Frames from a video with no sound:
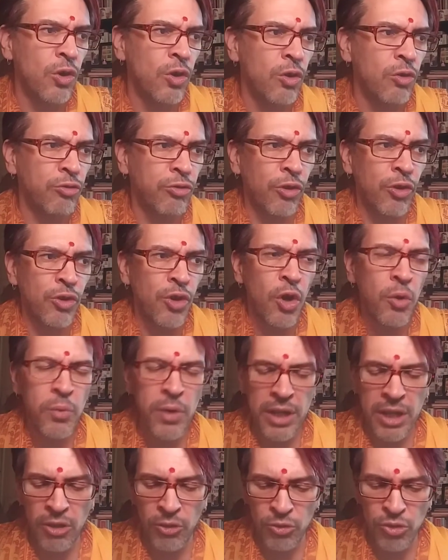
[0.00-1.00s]
For no
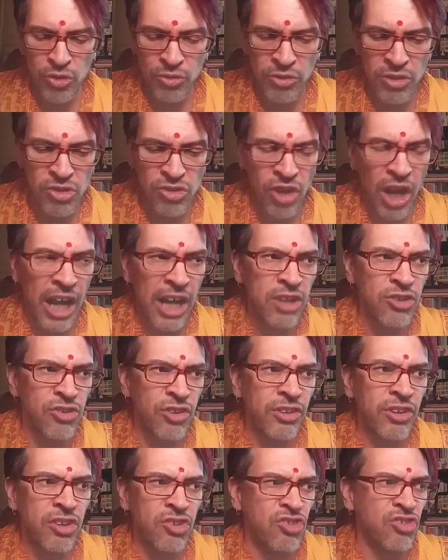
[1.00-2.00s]
one else resides
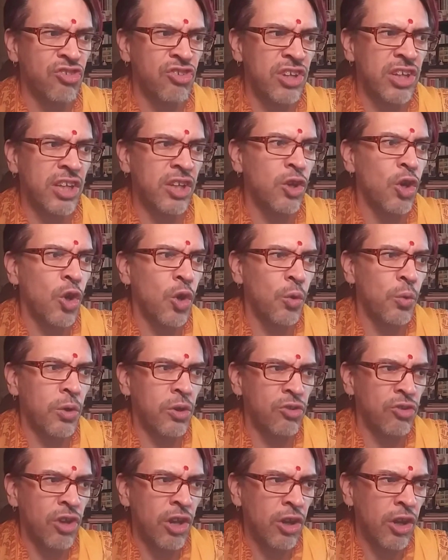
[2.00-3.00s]
in this city who
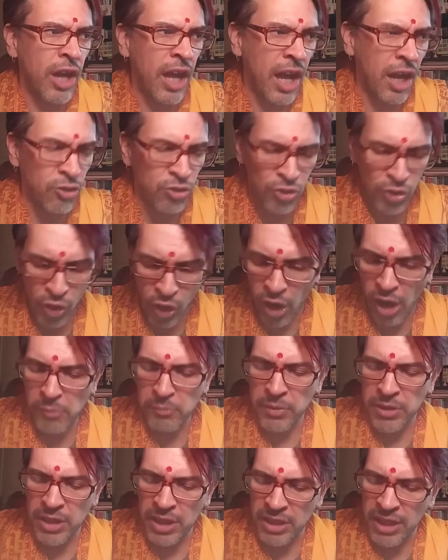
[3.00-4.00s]
is as
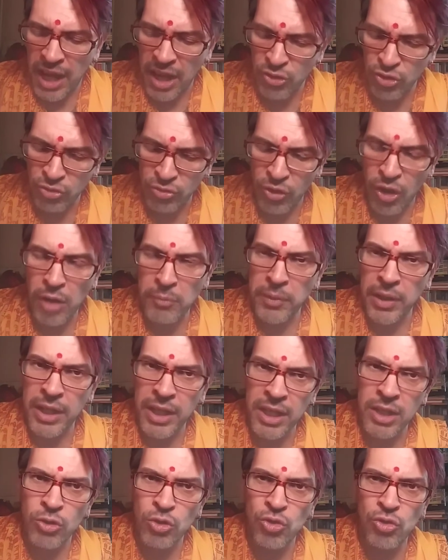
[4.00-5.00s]
competent as Rama
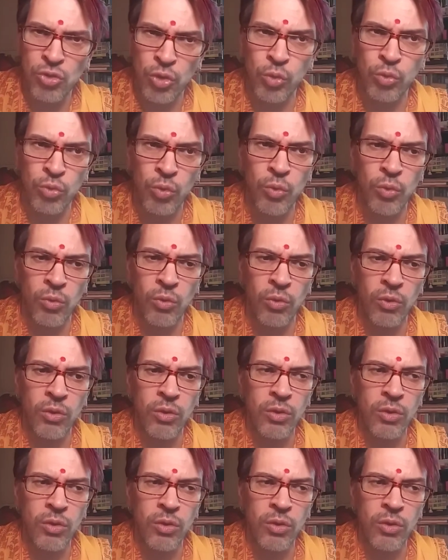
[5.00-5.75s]
is to rule.